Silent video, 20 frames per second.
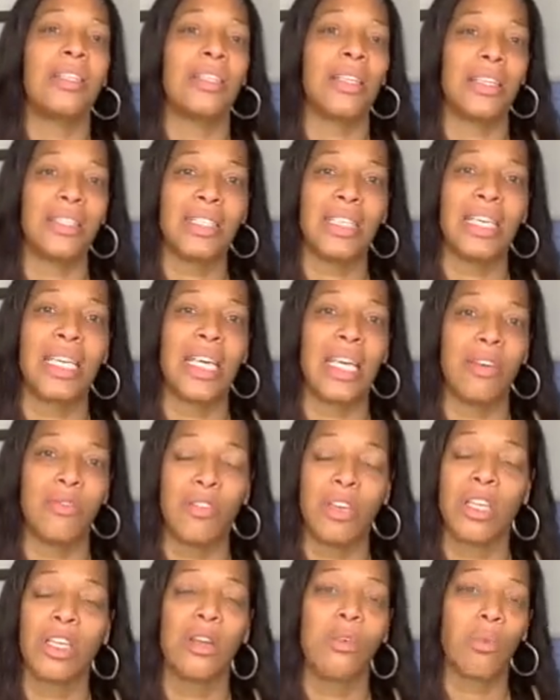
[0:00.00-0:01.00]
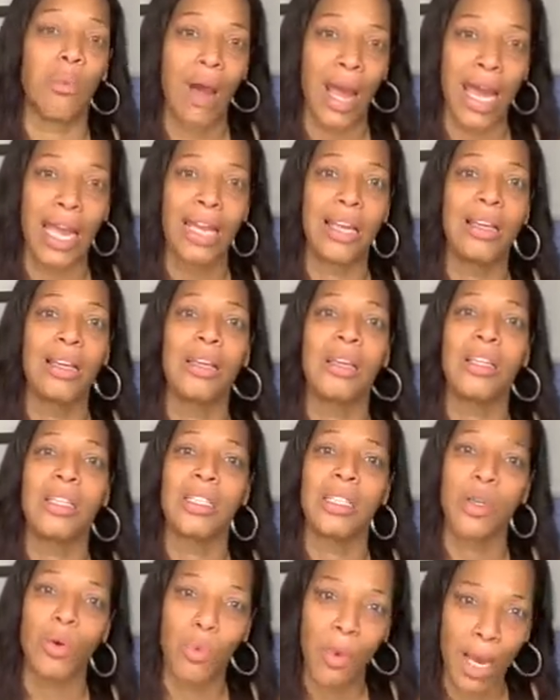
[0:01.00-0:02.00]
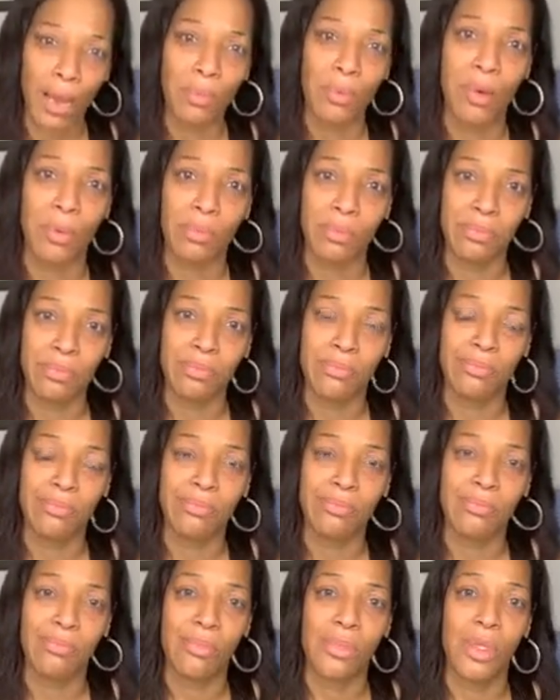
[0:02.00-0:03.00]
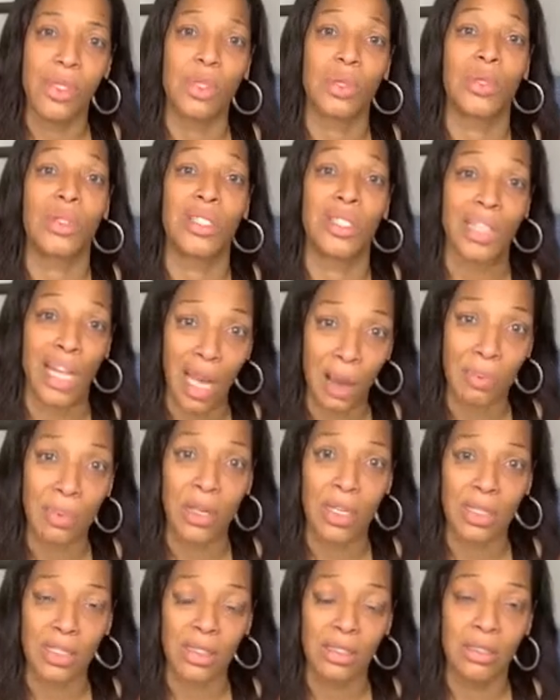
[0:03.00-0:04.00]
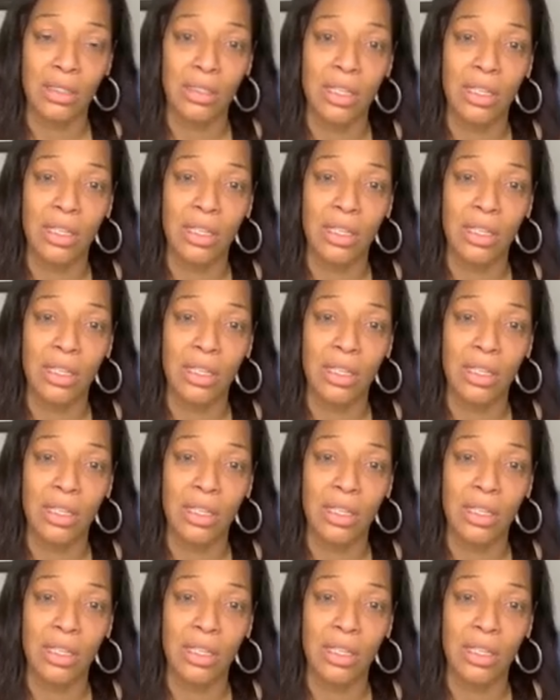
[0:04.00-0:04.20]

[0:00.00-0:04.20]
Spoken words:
doesn't give you the right to rape them. So stop it.